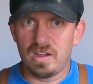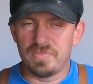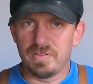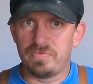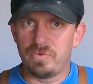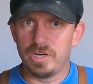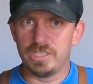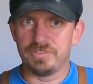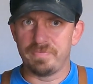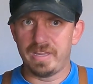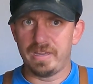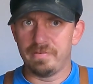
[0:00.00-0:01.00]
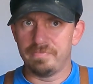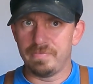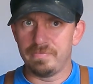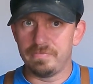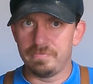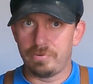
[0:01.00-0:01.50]
of the footage of me
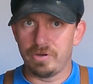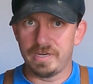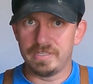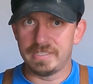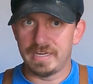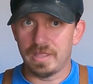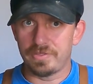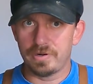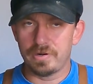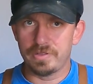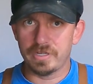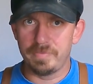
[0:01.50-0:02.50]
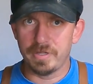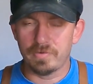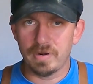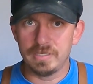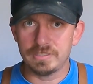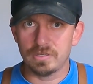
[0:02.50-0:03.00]
putting together the computer
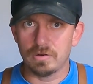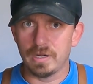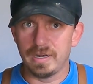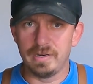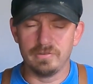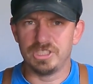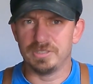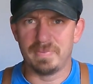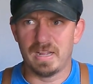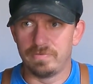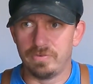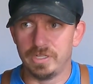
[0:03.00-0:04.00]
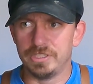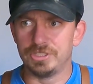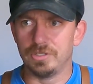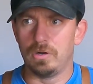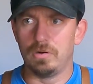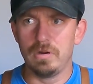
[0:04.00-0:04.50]
riser and it was just bad footage.
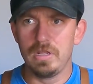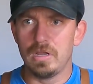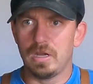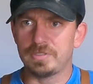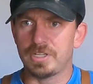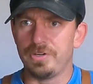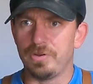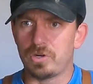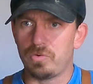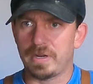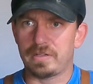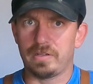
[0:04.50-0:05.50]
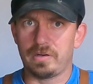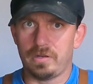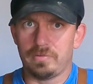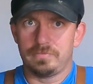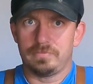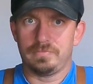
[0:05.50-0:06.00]
So I'm just gonna do a quick
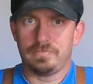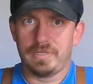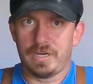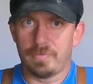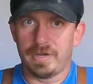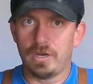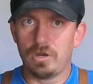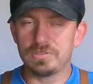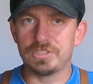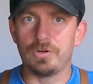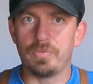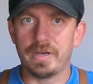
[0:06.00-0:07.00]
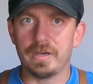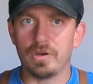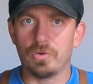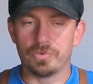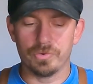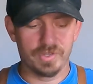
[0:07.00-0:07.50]
little, here we go, so we can
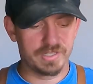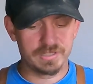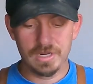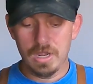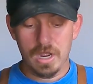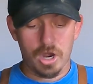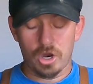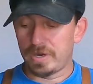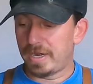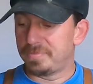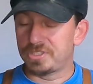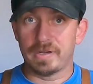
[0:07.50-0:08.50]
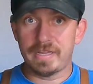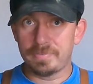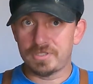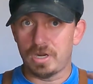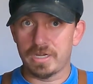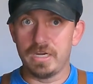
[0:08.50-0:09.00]
go through this. Okay, so I
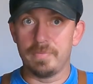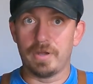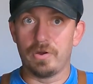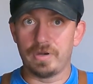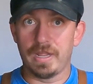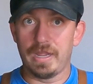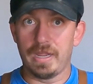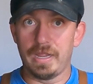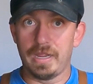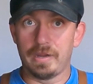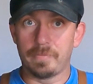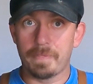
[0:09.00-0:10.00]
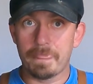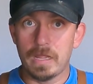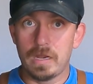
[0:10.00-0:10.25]
kept talking about a